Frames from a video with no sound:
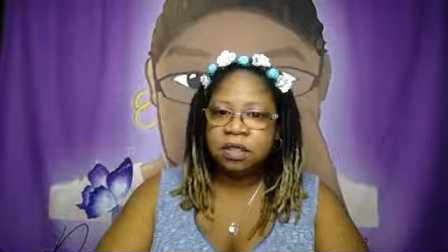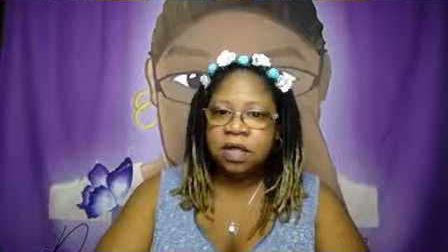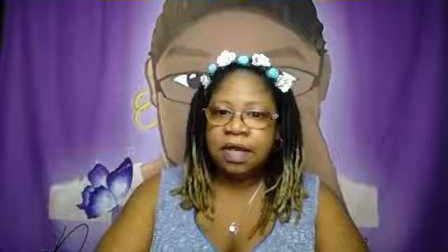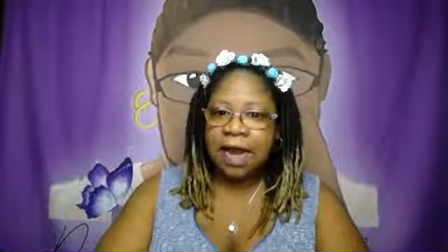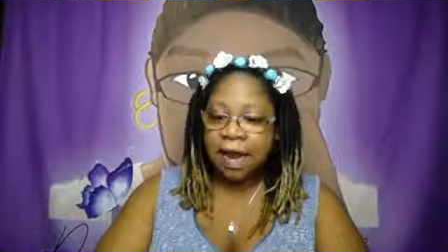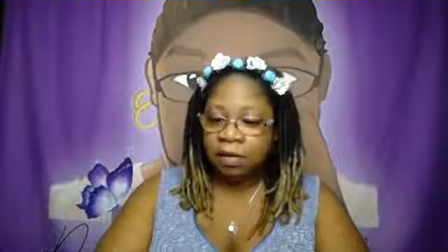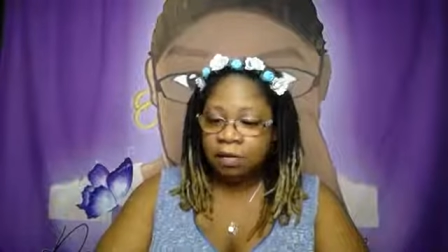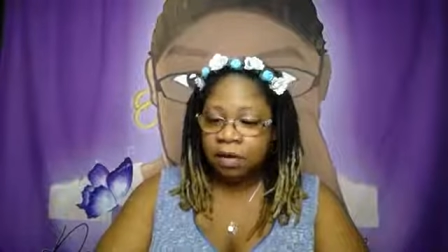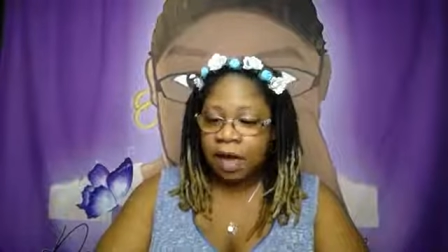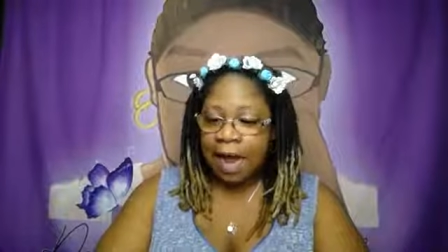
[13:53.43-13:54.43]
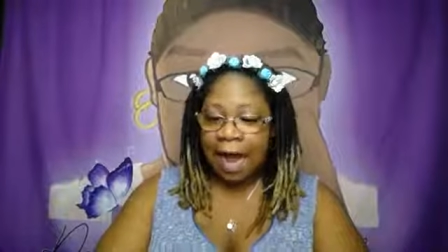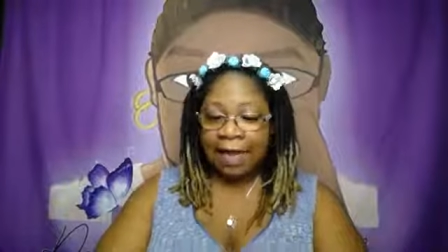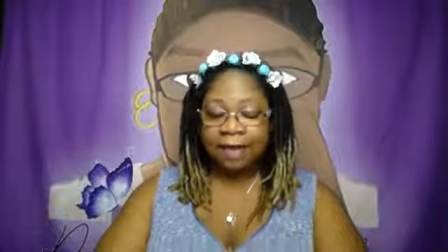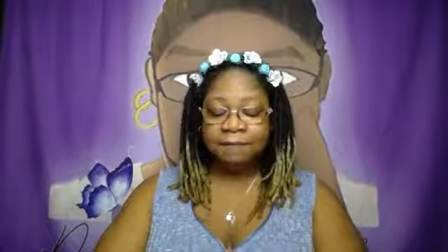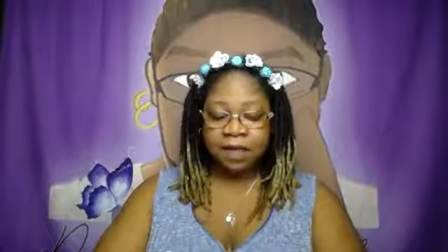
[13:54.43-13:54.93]
Now, I
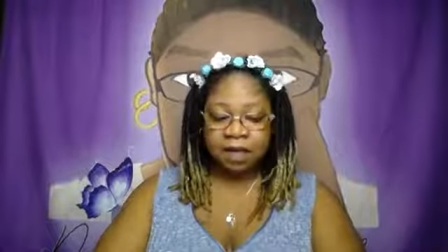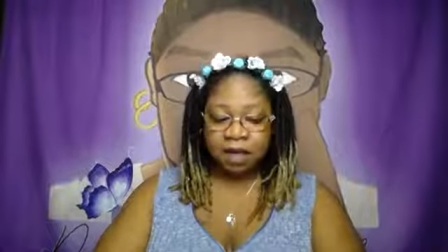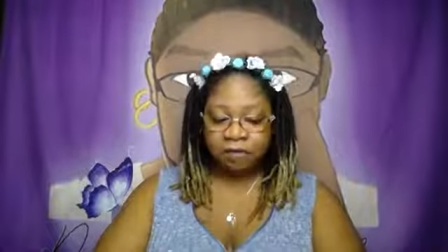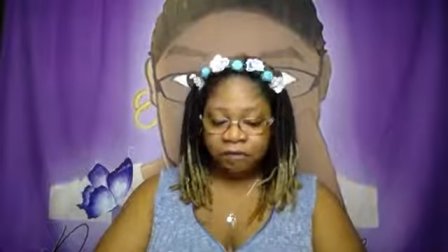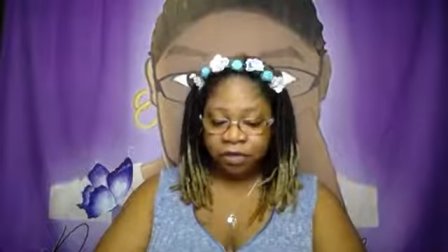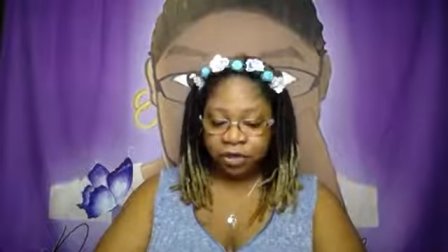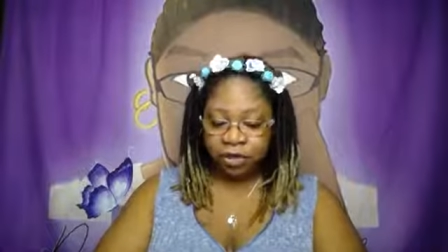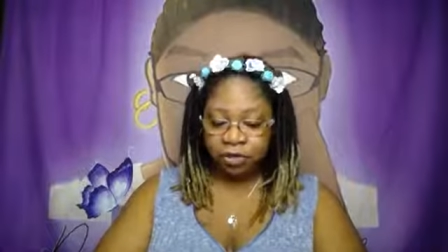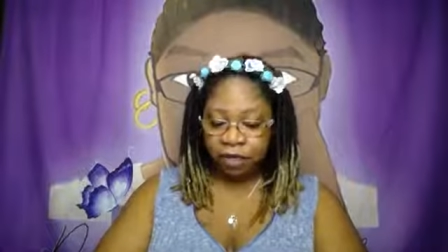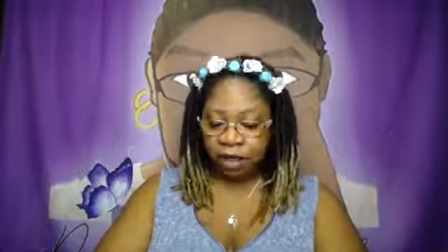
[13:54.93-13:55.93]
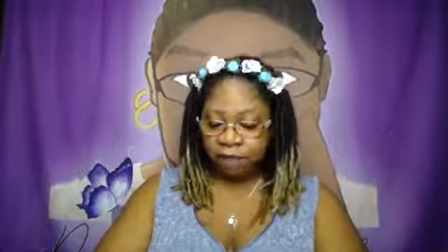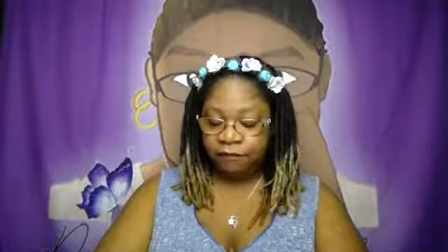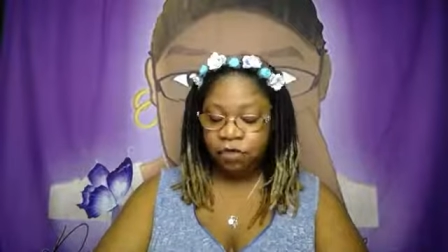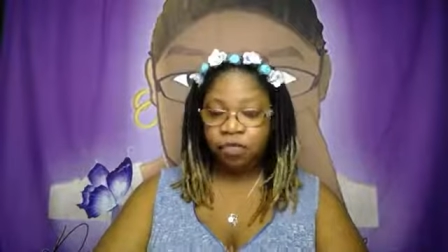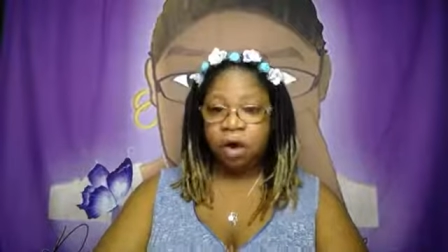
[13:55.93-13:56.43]
can be there for you
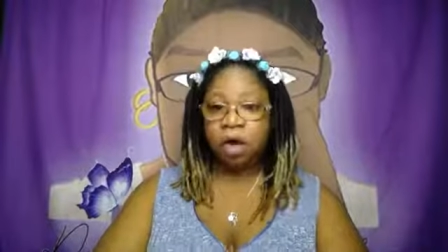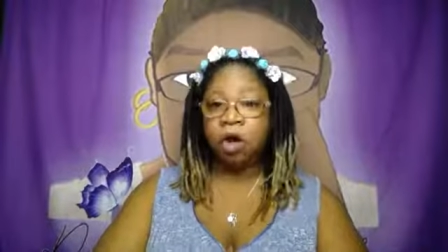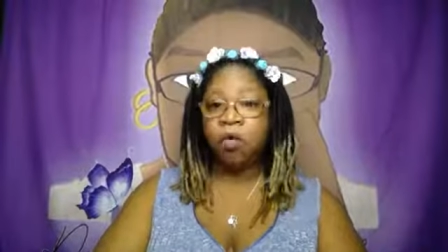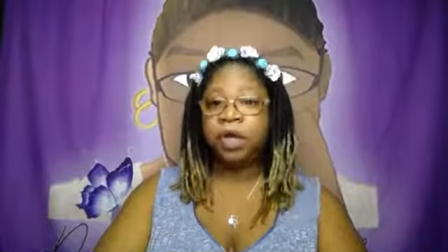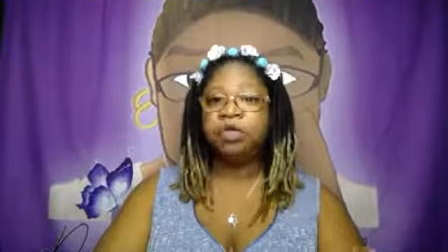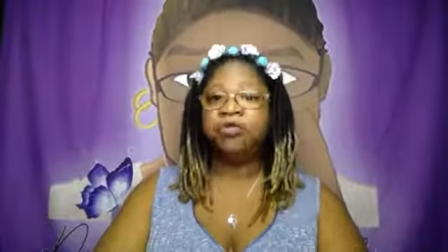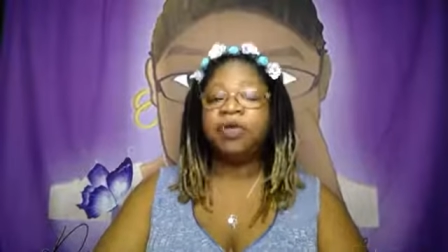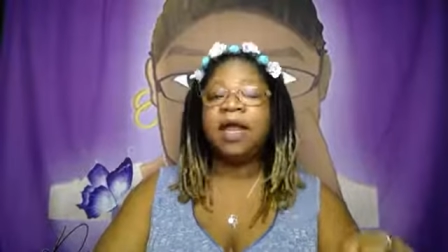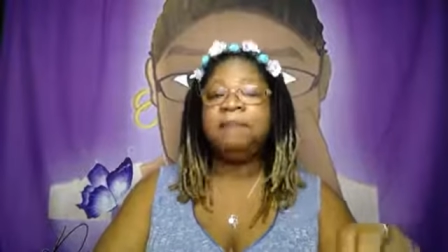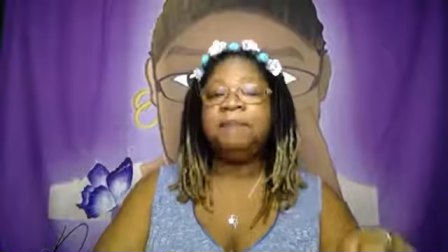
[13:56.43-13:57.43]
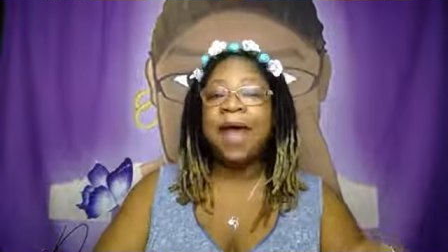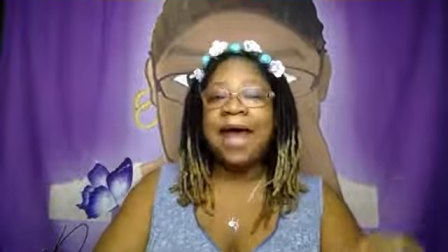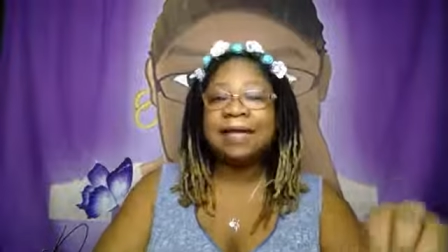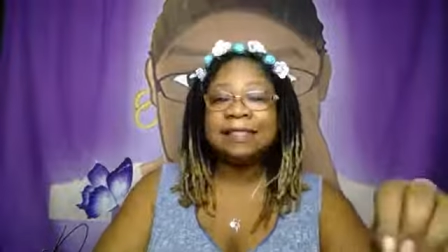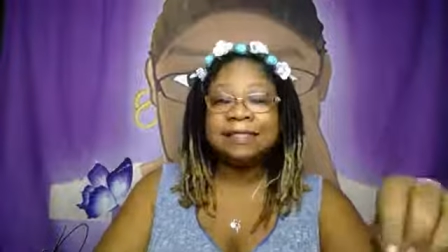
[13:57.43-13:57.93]
if you are going through a
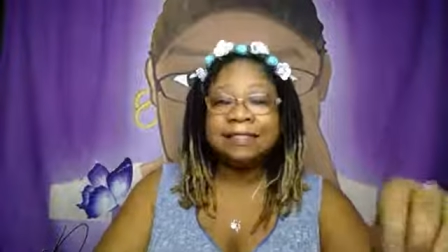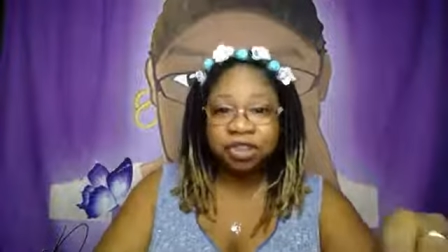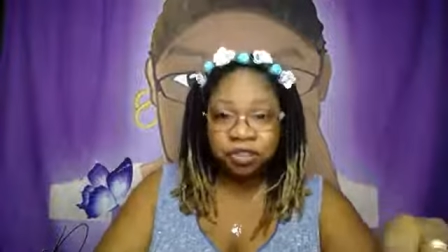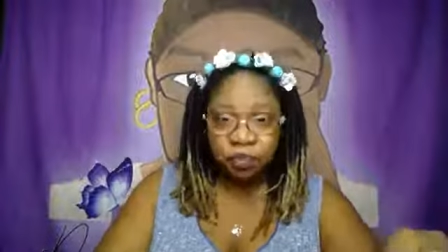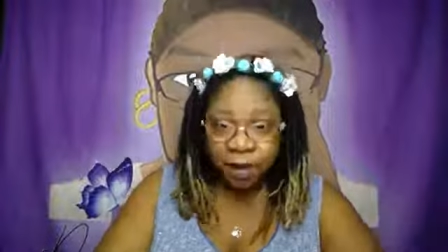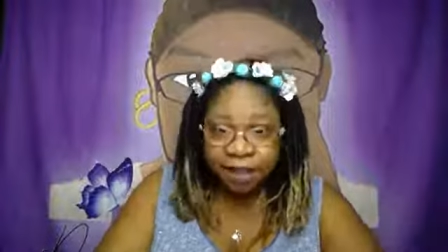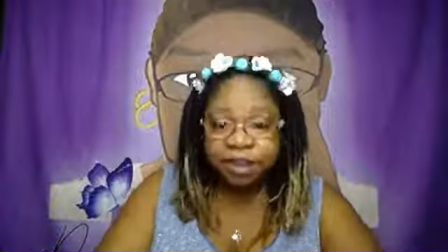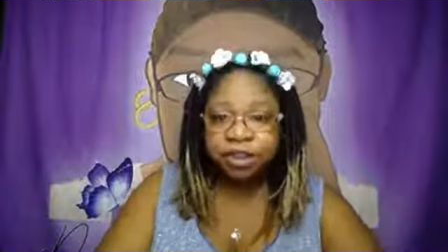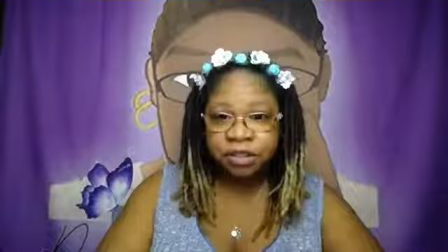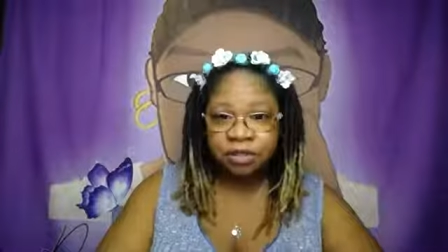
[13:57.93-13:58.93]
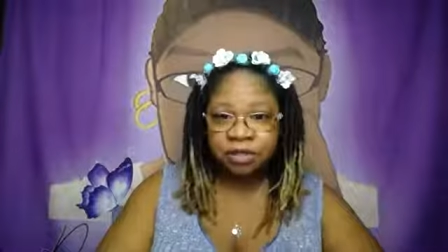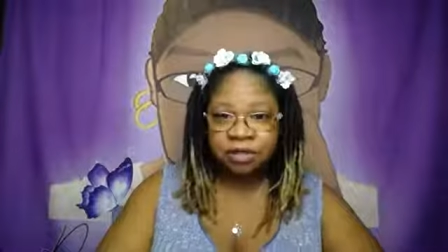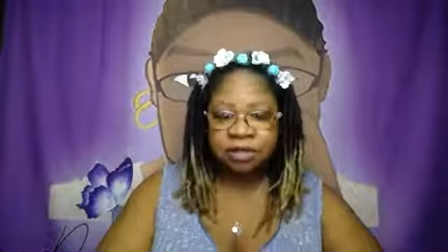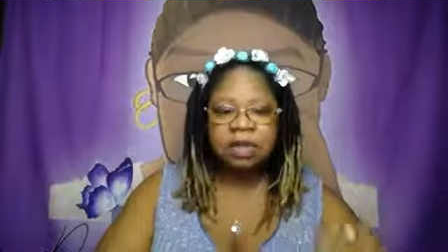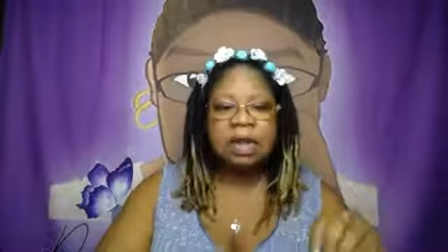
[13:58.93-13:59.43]
bad situation.
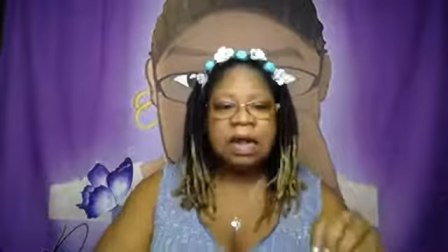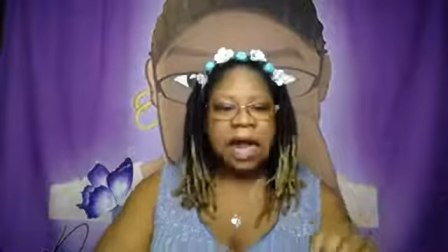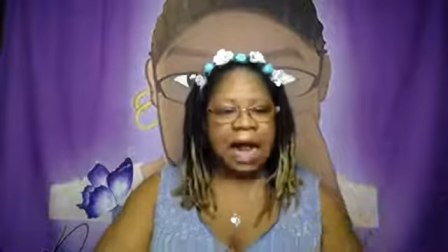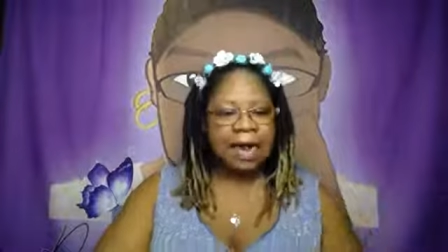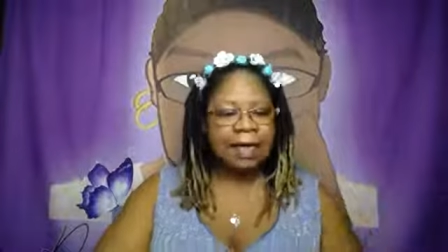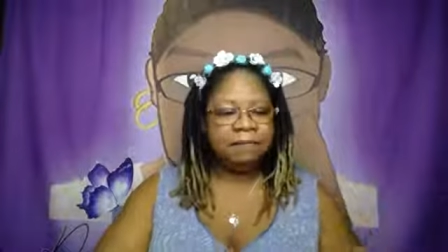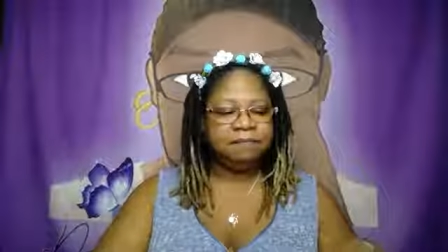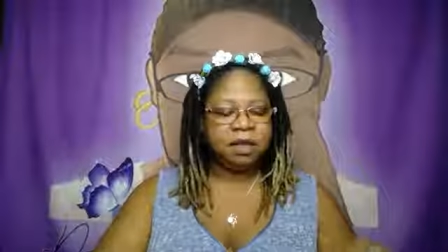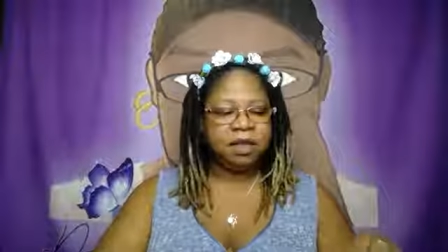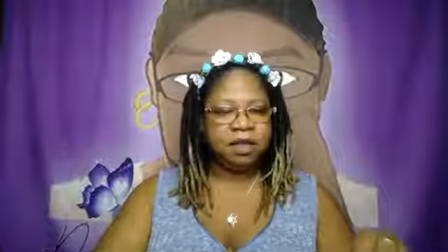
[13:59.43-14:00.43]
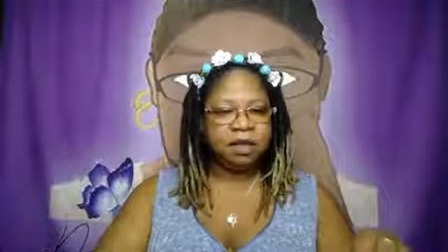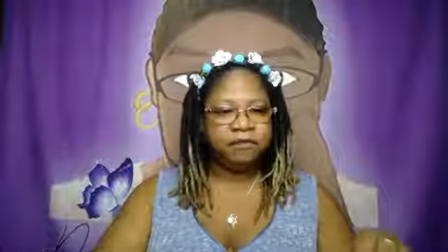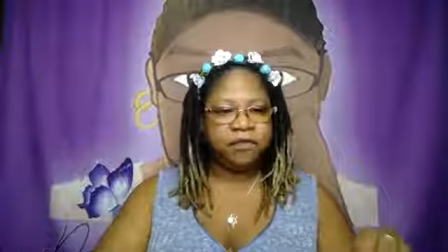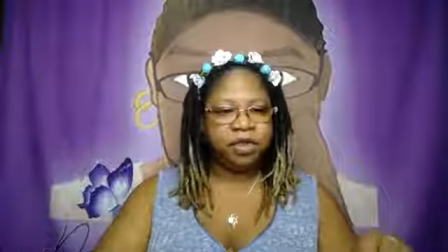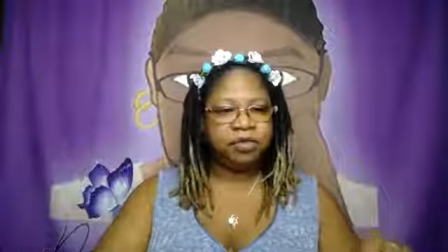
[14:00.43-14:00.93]
I can be there
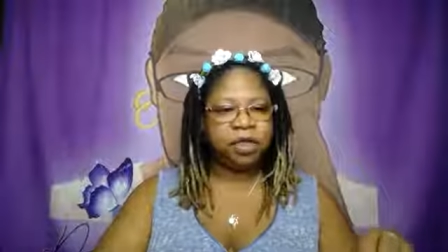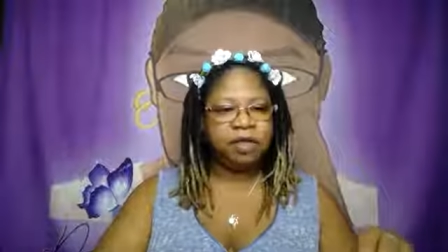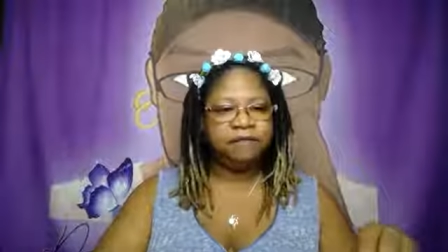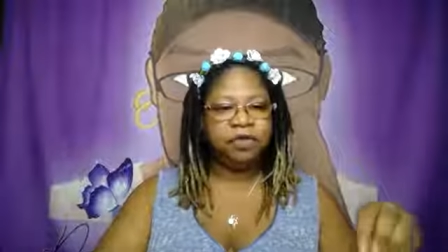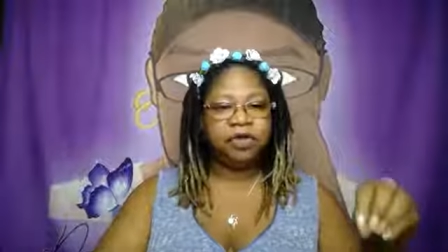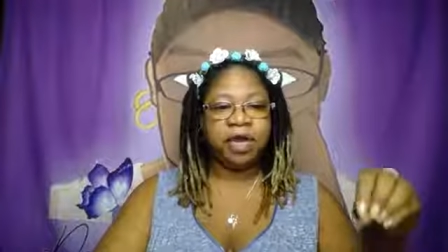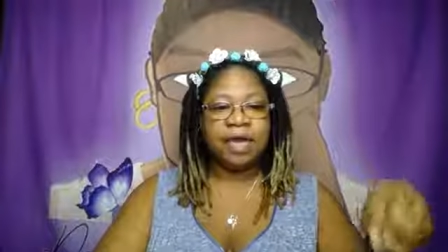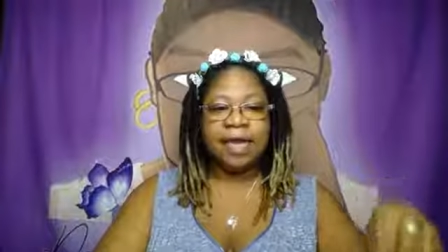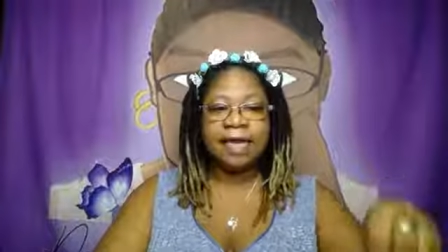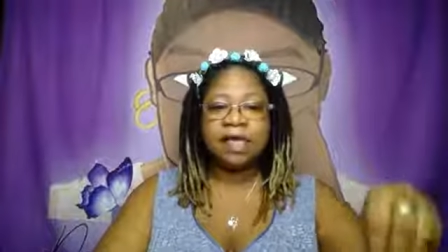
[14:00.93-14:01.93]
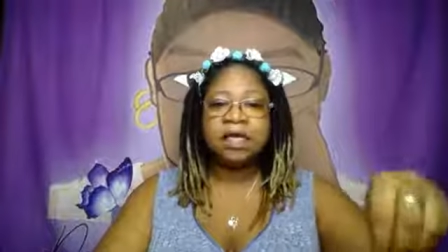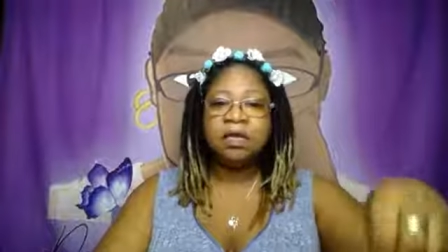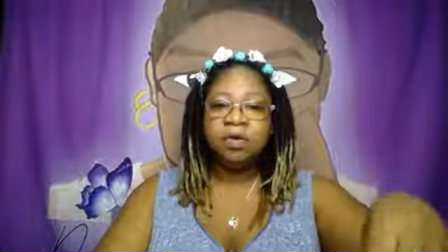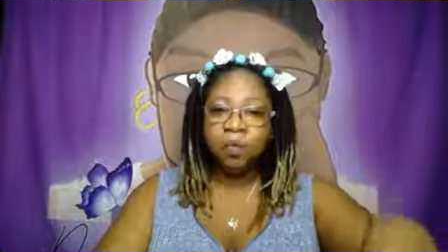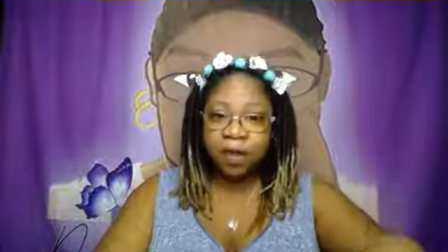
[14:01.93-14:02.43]
for you if you're hit
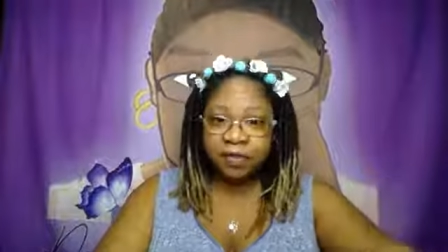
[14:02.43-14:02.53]
with